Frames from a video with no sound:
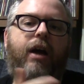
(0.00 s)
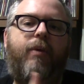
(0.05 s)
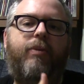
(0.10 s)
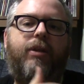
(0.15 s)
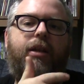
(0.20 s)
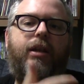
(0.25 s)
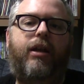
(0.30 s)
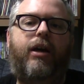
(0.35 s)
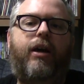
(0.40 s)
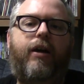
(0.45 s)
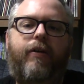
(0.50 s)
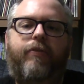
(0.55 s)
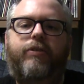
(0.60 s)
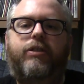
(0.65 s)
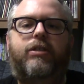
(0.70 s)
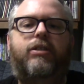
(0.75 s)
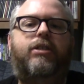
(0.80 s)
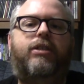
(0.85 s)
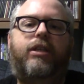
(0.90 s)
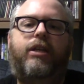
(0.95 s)
would love
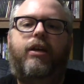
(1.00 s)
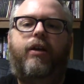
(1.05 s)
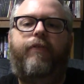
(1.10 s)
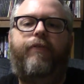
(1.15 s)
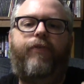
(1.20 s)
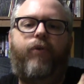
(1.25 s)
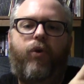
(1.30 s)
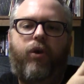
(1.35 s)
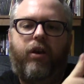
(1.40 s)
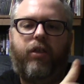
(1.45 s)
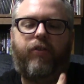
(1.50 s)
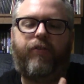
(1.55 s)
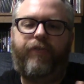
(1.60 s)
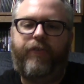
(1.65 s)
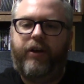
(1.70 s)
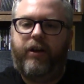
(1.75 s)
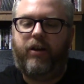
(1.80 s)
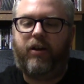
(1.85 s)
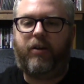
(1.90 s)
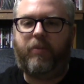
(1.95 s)
to see a fourth
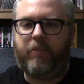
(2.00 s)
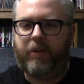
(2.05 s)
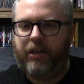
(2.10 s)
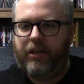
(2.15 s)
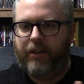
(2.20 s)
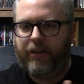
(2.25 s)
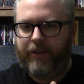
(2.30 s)
film.